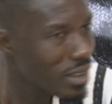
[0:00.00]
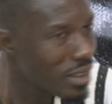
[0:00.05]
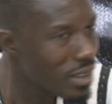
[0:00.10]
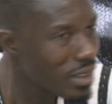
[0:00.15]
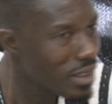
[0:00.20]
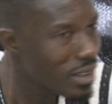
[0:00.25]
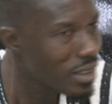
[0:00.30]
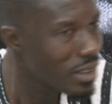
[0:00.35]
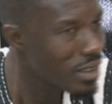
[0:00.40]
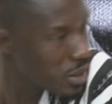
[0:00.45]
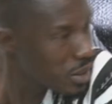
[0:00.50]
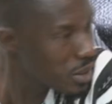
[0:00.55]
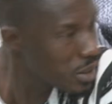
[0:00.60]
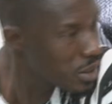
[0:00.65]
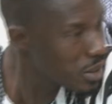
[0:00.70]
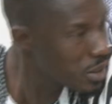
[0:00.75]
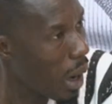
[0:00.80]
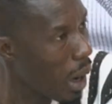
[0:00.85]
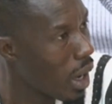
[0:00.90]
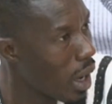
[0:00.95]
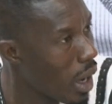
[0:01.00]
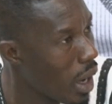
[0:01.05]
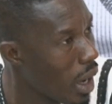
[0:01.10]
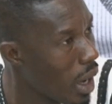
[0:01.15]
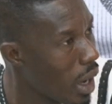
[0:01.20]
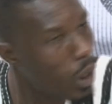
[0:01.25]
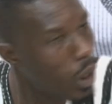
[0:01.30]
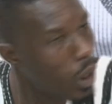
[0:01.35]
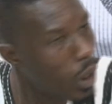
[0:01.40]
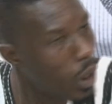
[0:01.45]
that brought him to power
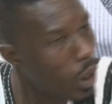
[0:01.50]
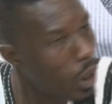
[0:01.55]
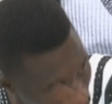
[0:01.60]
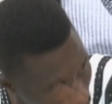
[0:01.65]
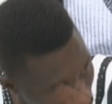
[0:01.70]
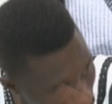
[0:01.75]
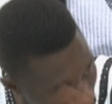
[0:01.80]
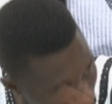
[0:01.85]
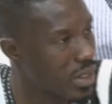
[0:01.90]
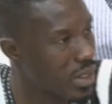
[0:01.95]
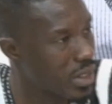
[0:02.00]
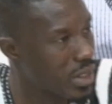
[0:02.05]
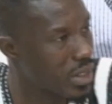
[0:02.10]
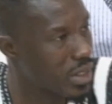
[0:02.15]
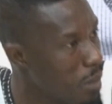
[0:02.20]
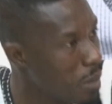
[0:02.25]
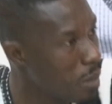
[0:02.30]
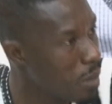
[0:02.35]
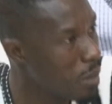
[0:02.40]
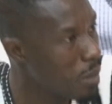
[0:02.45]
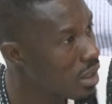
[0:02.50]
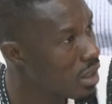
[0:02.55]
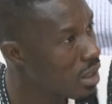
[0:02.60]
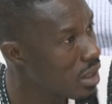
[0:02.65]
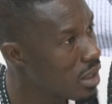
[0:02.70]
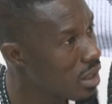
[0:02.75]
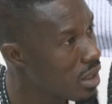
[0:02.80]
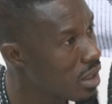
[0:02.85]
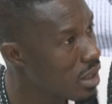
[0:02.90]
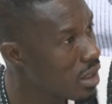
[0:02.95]
because he benefited from it.
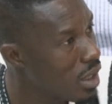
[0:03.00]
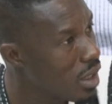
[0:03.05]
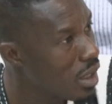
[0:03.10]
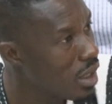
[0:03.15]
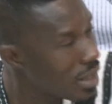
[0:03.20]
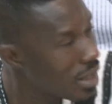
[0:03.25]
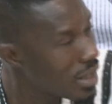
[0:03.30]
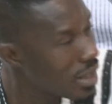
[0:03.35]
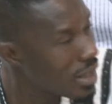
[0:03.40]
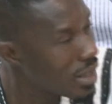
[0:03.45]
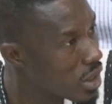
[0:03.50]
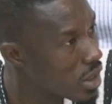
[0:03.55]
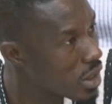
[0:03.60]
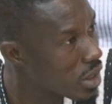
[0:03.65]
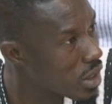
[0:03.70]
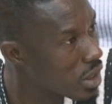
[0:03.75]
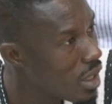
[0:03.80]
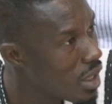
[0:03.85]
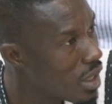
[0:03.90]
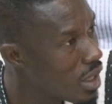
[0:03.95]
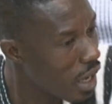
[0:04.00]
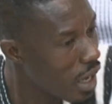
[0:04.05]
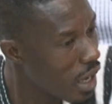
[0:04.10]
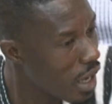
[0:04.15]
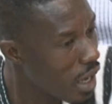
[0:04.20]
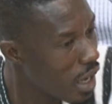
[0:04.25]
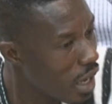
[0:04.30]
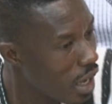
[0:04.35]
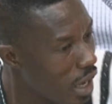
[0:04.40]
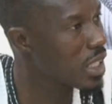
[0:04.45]
Is that not it? And
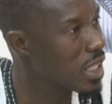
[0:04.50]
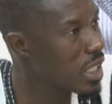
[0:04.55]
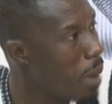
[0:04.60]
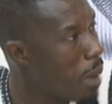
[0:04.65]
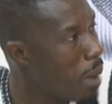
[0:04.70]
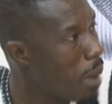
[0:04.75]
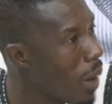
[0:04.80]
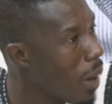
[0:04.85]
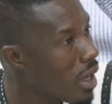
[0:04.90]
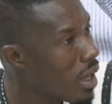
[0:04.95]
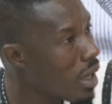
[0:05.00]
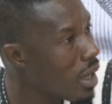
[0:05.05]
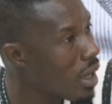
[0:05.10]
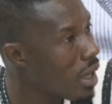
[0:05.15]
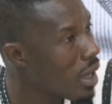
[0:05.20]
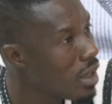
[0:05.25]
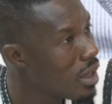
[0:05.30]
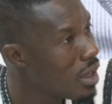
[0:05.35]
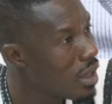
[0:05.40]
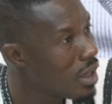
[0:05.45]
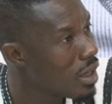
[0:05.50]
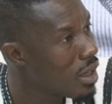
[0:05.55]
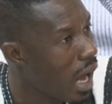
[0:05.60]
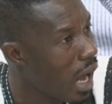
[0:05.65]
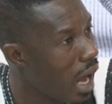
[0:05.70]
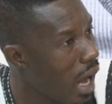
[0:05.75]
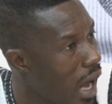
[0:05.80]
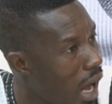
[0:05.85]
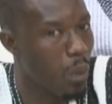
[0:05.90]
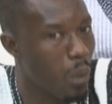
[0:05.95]
today he's in power.
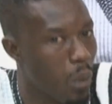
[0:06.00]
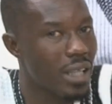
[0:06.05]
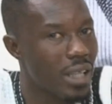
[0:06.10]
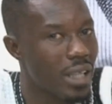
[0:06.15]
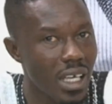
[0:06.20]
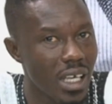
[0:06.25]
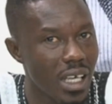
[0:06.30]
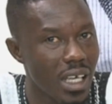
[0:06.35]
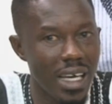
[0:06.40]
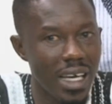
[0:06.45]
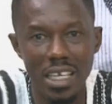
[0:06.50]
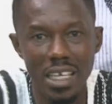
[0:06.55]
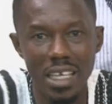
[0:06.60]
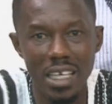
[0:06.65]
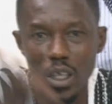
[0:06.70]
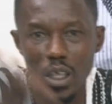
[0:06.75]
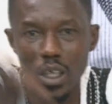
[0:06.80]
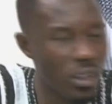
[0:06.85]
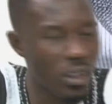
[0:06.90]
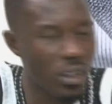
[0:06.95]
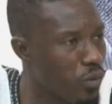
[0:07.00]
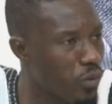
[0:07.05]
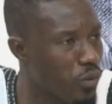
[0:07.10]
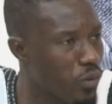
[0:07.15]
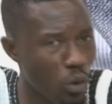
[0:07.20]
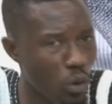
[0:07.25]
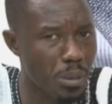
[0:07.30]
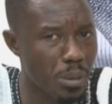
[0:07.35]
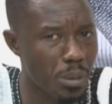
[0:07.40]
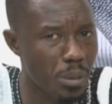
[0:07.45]
Are we the ones saying that there's a lot of
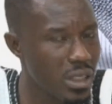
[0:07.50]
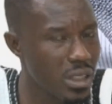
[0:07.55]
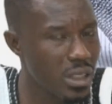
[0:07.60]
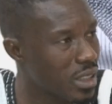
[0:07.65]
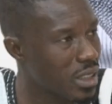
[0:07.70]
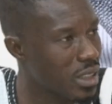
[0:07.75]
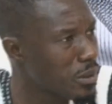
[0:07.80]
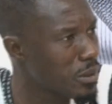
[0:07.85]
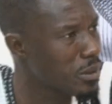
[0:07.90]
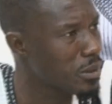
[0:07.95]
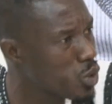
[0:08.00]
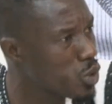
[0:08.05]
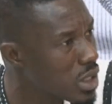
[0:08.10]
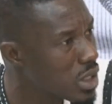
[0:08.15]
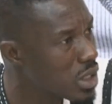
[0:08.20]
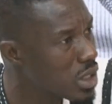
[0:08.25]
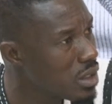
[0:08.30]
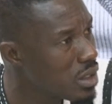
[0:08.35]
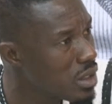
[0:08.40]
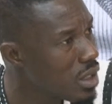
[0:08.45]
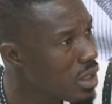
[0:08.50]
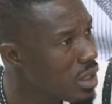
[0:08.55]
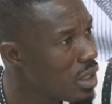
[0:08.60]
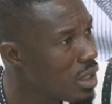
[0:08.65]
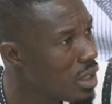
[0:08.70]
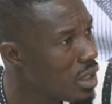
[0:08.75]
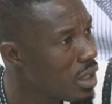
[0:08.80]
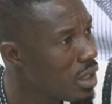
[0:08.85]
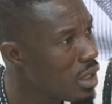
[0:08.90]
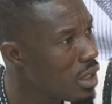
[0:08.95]
corruption in his administration?
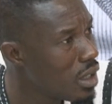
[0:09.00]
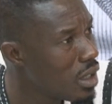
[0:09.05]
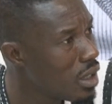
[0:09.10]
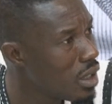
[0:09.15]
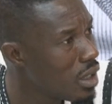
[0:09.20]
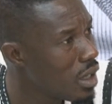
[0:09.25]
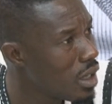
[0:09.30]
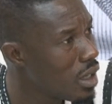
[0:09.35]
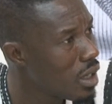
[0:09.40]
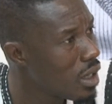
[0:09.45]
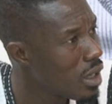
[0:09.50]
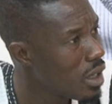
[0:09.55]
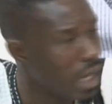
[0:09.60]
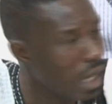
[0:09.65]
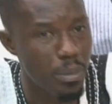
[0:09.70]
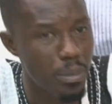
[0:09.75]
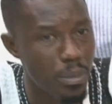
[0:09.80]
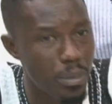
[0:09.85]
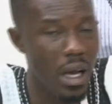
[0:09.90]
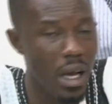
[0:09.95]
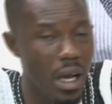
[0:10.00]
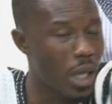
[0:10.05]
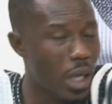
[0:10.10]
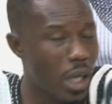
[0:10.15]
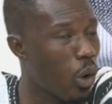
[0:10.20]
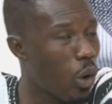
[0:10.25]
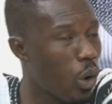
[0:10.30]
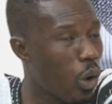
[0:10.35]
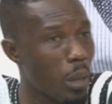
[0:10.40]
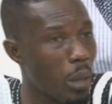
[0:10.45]
what we
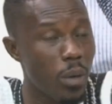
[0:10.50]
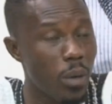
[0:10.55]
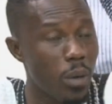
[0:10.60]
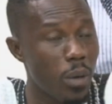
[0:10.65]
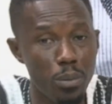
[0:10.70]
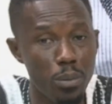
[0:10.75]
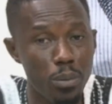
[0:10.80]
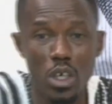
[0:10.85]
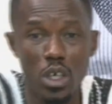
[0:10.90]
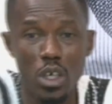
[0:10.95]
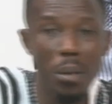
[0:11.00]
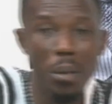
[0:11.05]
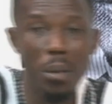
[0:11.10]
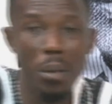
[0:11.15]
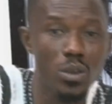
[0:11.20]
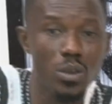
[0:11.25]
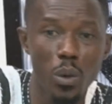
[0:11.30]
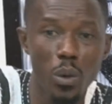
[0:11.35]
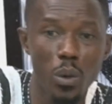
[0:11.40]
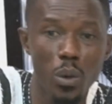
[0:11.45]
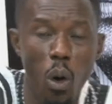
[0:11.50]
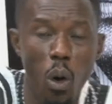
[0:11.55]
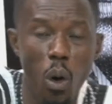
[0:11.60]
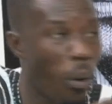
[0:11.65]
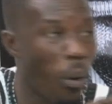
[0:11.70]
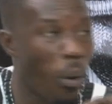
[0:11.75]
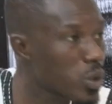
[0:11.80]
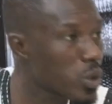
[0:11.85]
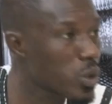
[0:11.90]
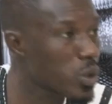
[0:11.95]
call the procurement, what we call
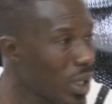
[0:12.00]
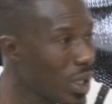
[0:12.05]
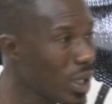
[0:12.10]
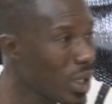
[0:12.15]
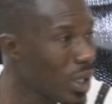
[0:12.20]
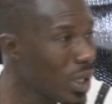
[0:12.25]
boss. What has